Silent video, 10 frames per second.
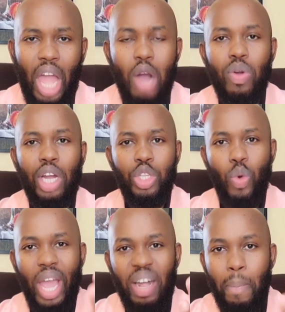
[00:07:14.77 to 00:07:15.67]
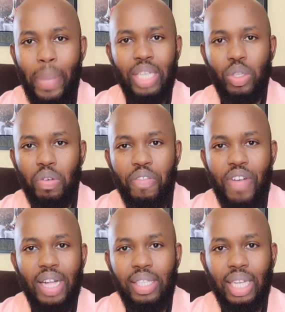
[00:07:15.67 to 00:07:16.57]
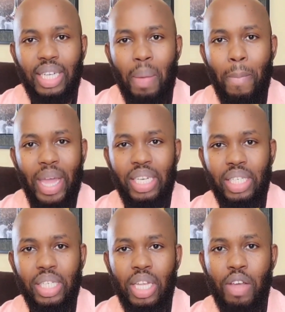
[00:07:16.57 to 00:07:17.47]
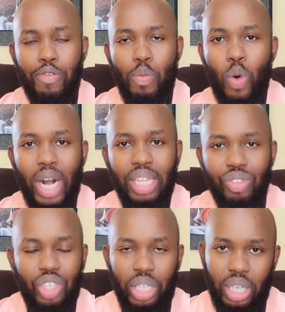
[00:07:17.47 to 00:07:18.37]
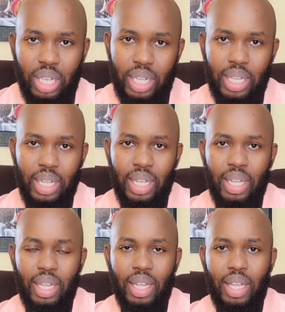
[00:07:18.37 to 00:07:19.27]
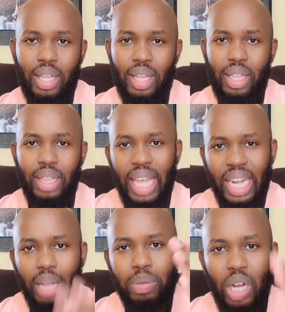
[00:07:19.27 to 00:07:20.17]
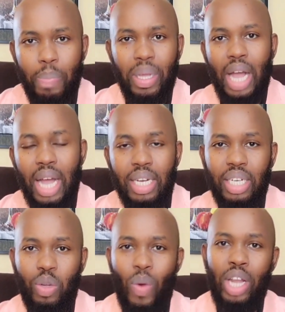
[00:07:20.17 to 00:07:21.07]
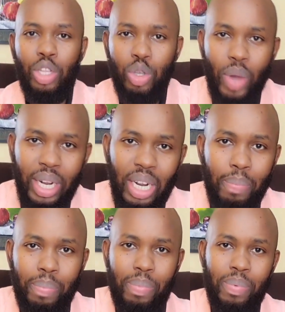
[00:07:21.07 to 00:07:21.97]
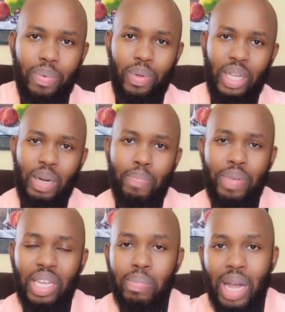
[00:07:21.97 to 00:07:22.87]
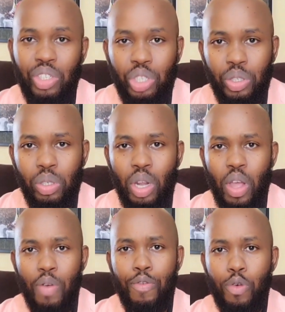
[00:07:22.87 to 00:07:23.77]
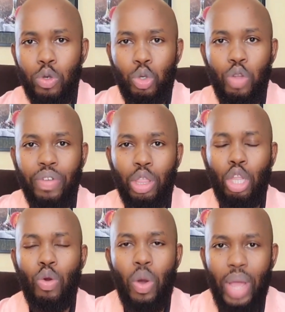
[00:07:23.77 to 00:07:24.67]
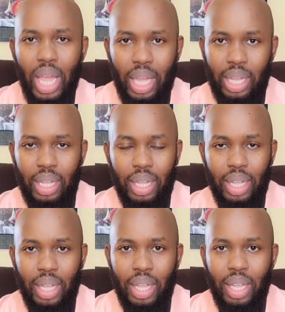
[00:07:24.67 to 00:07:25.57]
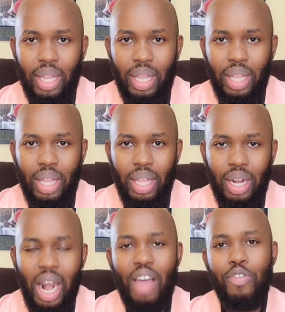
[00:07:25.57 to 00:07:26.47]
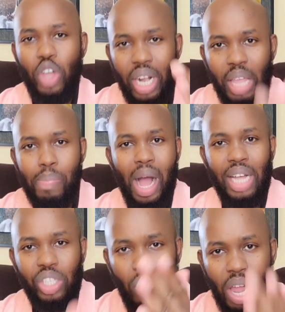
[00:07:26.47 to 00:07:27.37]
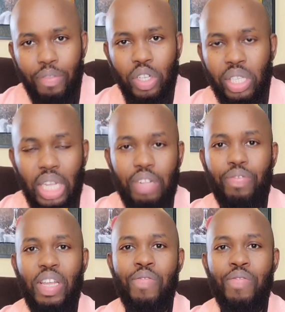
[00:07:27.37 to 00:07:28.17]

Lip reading: How can you embezzle funds that are meant for Mwananchi? They end up sleeping hungry while you end up in a big mansion, food to even throw away. Love your neighbor as you love yourself.